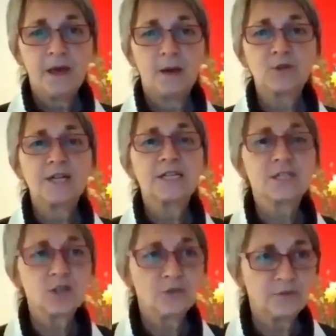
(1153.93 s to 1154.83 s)
I'm trying to
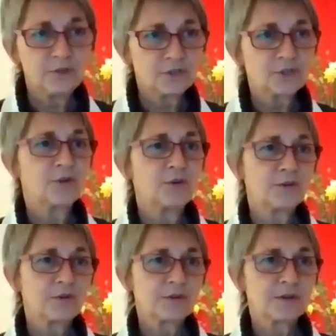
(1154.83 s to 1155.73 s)
soften the
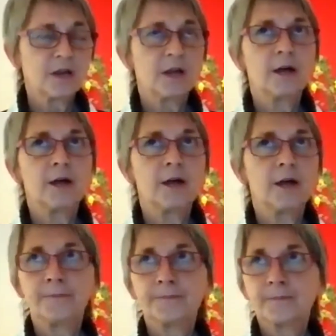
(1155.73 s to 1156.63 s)
truth.
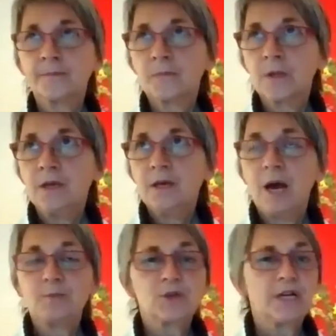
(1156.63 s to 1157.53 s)

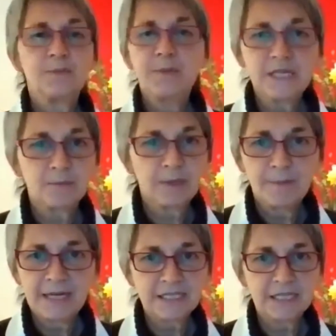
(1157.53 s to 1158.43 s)
I'm trying to be
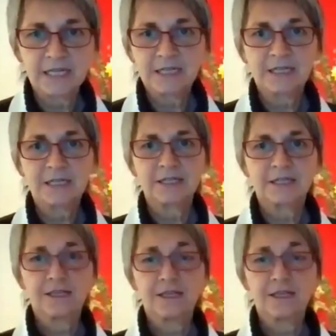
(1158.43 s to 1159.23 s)
diplomatic.